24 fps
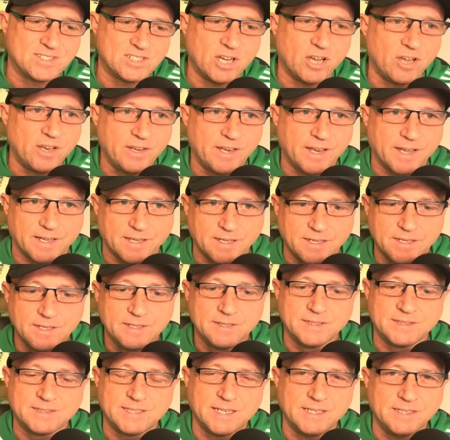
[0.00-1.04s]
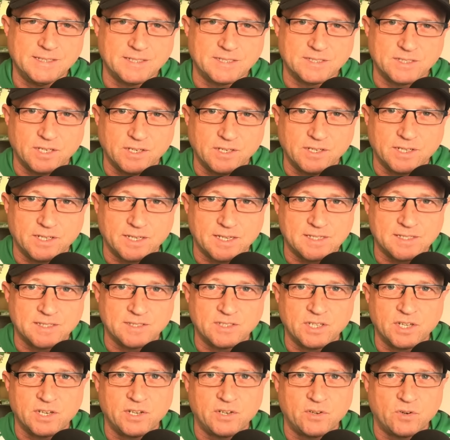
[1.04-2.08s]
turning. The tide is turning. Is it
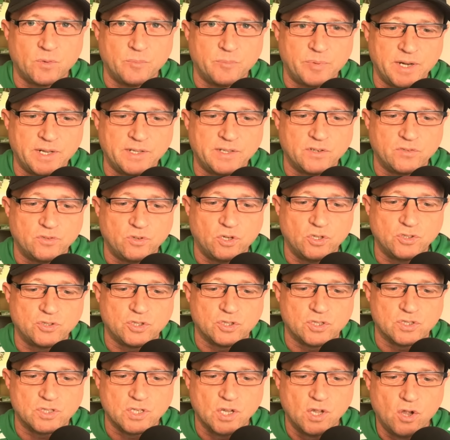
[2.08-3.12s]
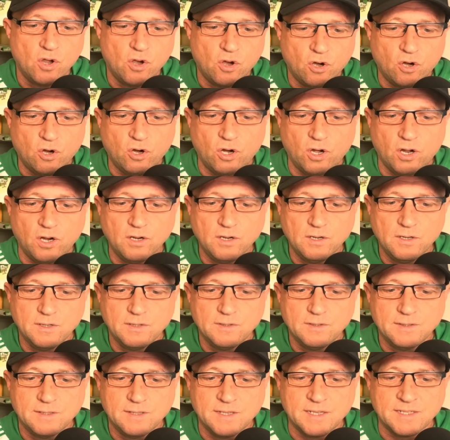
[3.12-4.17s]
turning on Brendan Rodgers, or
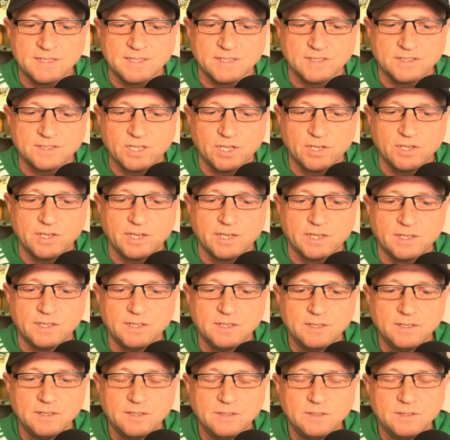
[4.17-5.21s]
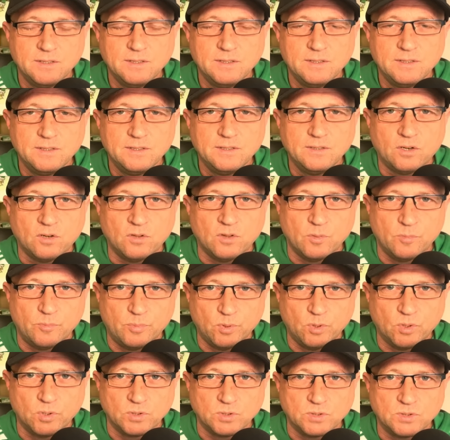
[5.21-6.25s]
is it turning on the
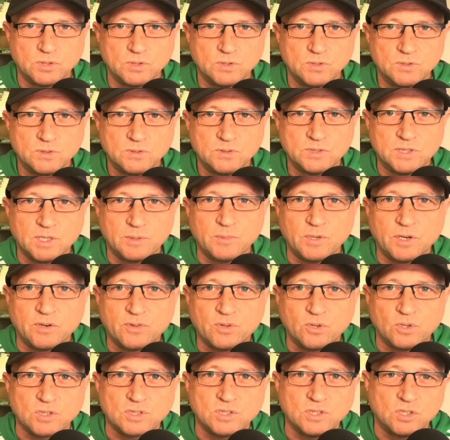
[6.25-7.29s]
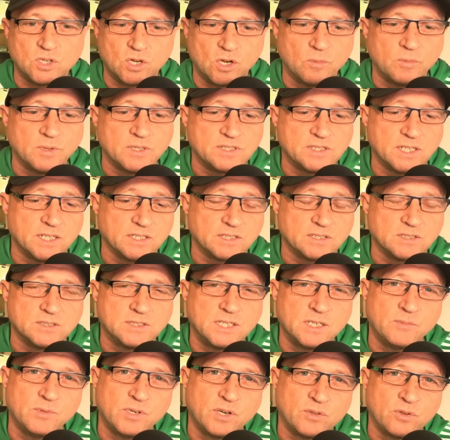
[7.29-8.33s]
boards? Tell me your thoughts in the comment section.
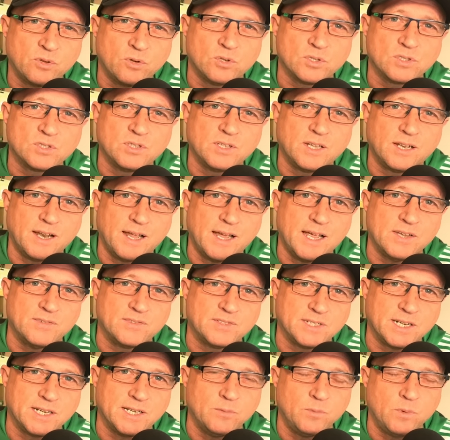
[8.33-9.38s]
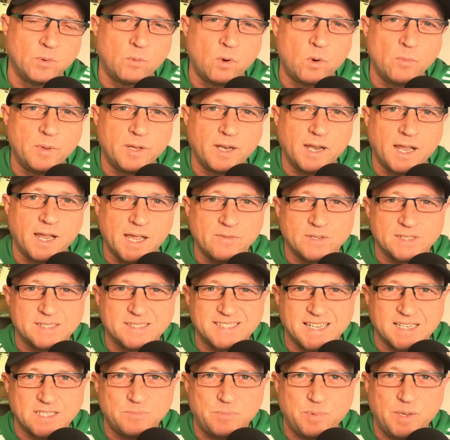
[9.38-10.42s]
Tell me your thoughts on the live tonight. We will be live at
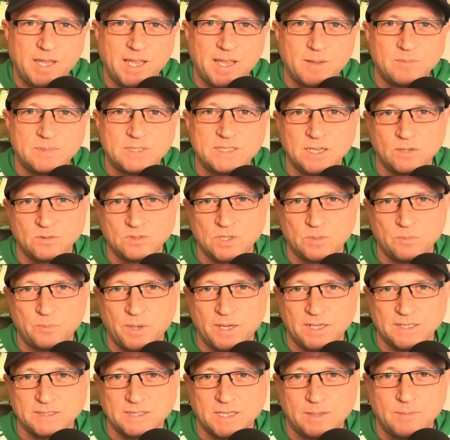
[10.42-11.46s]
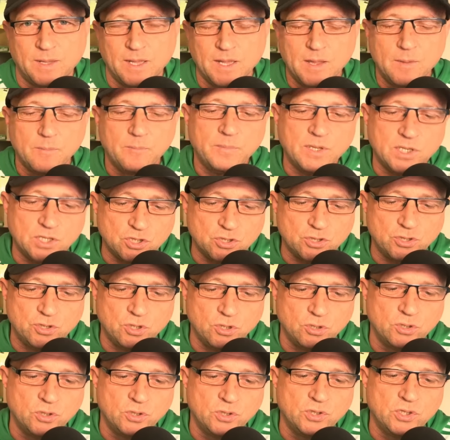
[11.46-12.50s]
6 p.m. Celtic part time. Make
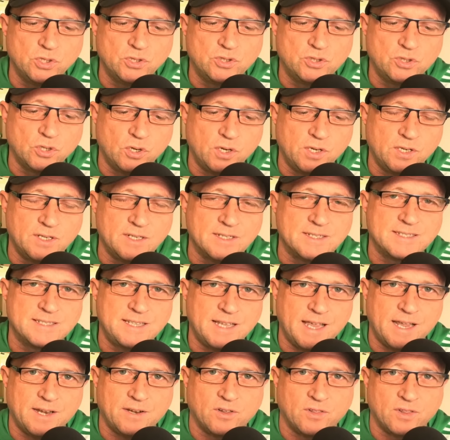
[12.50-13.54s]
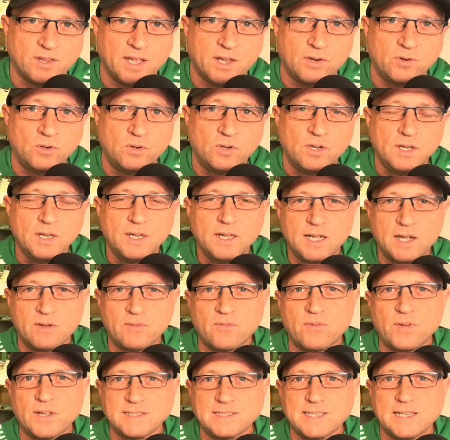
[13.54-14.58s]
sure you join us then. On that note, have
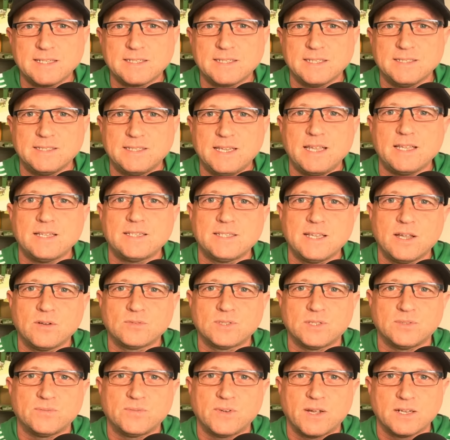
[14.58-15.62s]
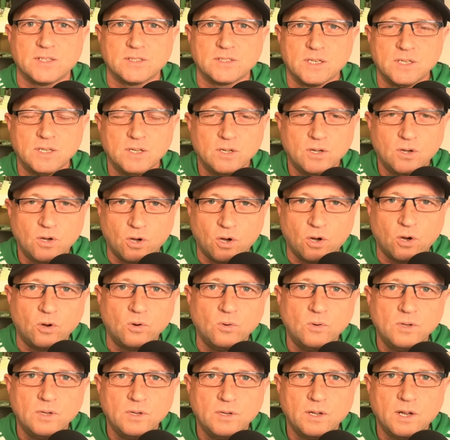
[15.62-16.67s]
a fantastic day, Celtic fans
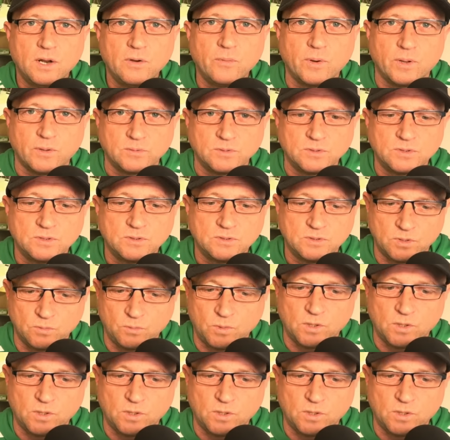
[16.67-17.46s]
all around the